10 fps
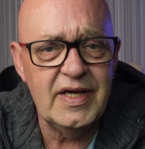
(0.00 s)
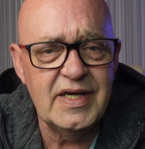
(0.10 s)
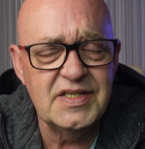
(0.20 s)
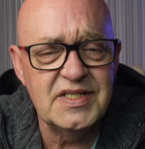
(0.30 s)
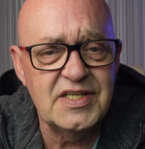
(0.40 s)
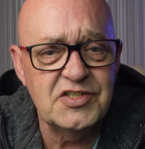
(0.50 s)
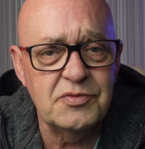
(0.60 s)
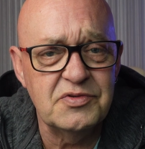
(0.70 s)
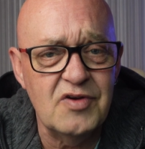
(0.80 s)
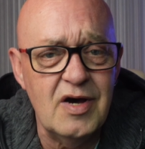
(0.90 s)
you consider
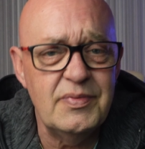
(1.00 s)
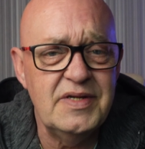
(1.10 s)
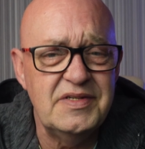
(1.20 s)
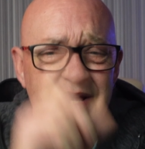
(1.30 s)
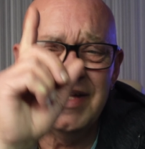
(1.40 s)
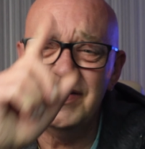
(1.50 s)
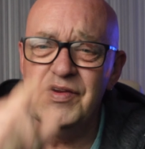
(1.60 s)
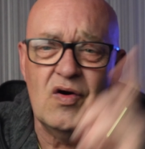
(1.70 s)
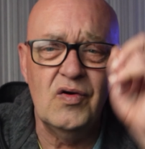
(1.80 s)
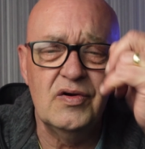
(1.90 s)
subscribing, dinging the
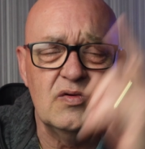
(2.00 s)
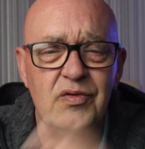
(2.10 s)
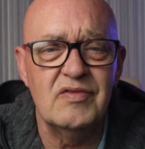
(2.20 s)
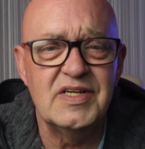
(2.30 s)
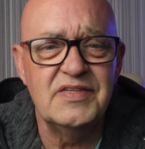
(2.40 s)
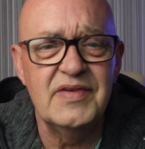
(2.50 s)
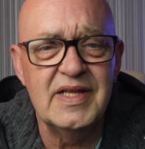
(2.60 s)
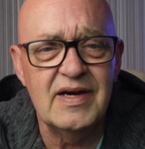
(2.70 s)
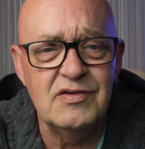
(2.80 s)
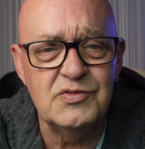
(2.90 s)
dong, and all the rest of it
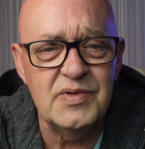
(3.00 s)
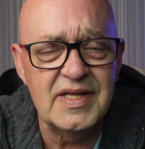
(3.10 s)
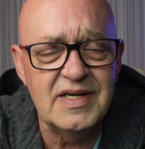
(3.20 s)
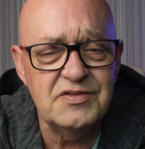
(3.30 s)
that goes with it.